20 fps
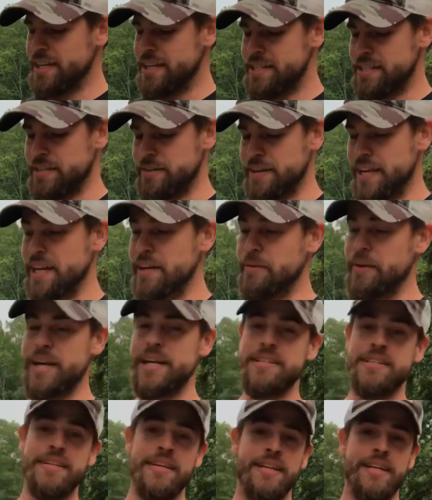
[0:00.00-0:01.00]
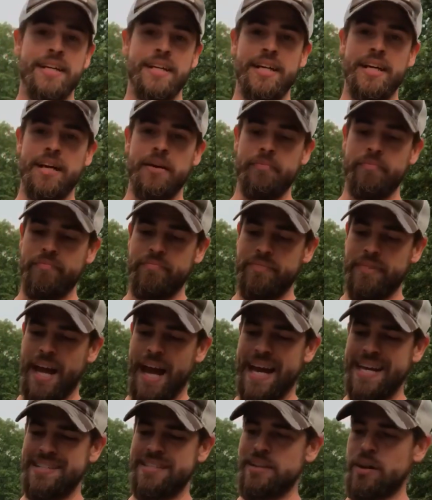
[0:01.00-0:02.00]
So anyways, I
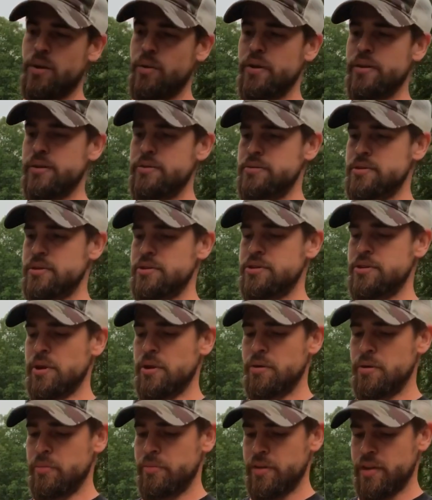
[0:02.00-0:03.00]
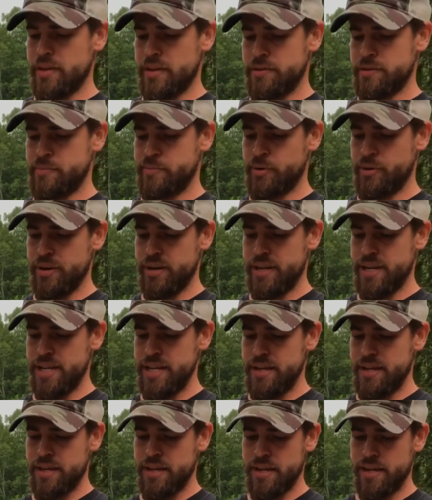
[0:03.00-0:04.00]
had saw one of those in their showroom, thought that was pretty
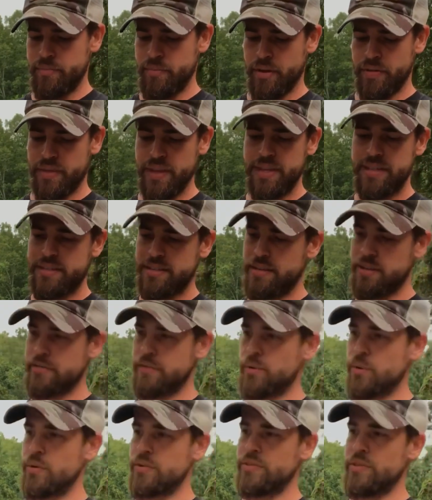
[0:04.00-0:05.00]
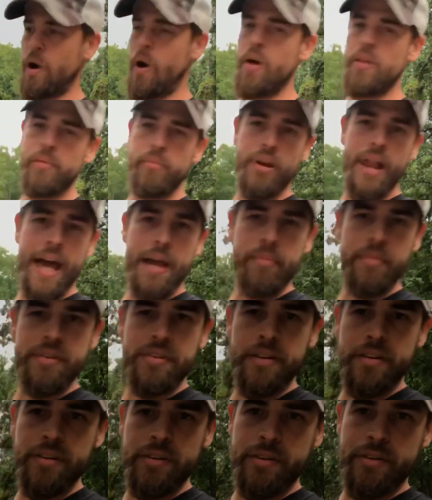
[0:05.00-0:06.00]
neat. But this, you know, of course, all the black
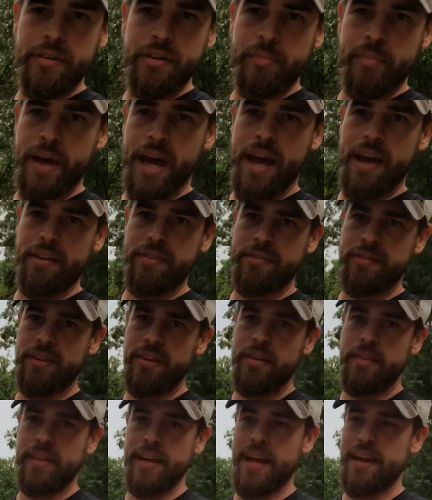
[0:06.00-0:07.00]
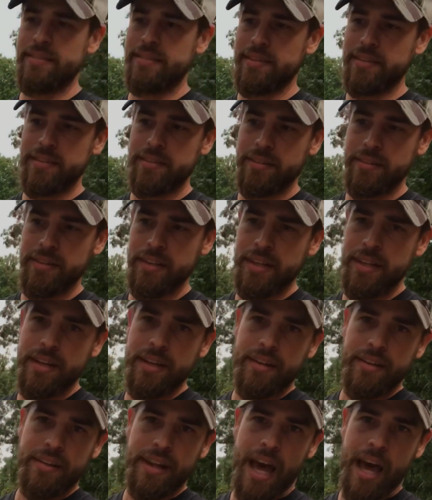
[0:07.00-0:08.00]
material on their packs that has the little
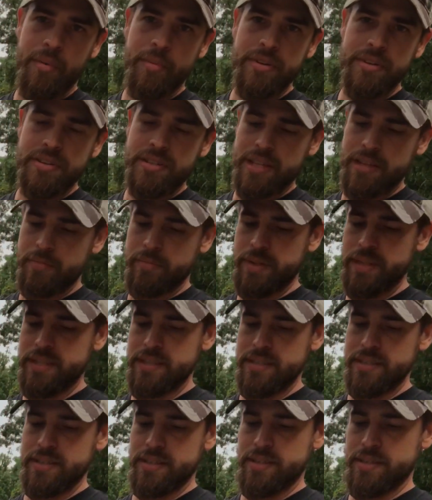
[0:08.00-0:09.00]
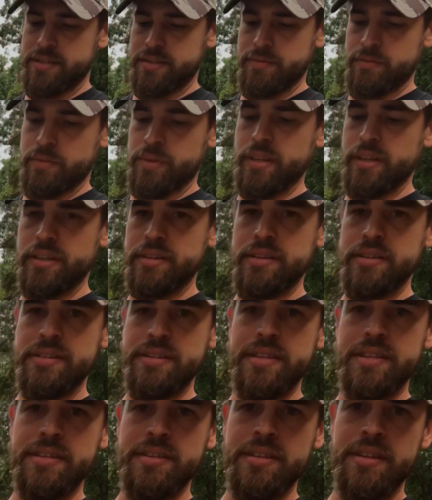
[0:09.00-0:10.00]
diamond shaped pieces is really
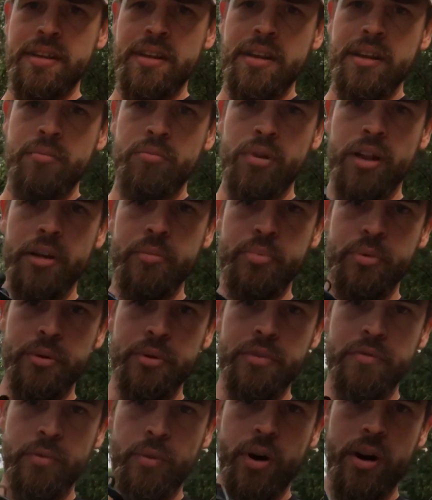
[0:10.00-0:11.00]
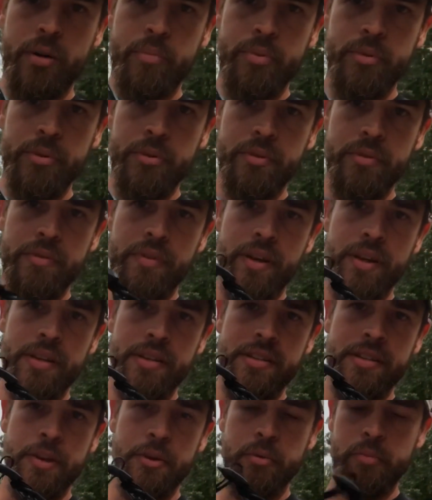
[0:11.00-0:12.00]
just this blood-proof, waterproof,
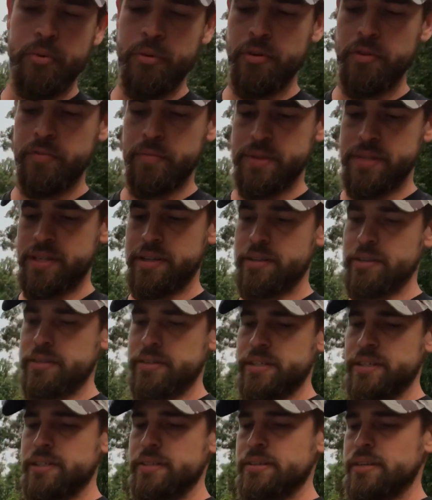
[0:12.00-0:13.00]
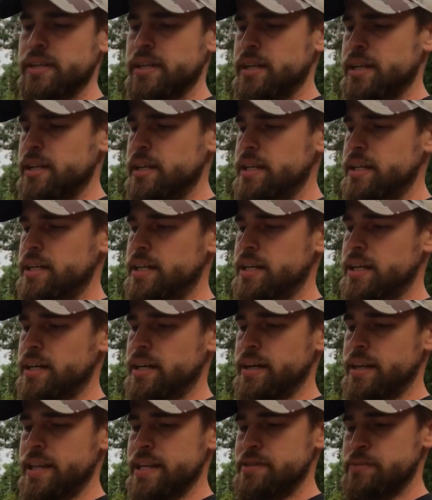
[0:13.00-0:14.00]
soak-proof material here.
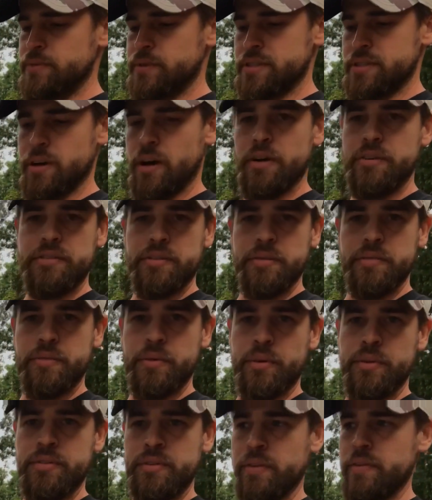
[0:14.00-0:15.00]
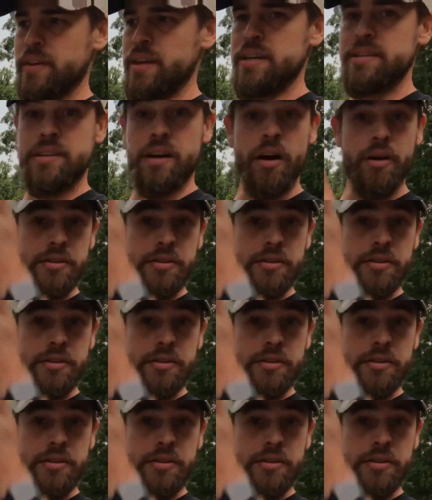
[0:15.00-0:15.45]
And that's what's also, of course, on this.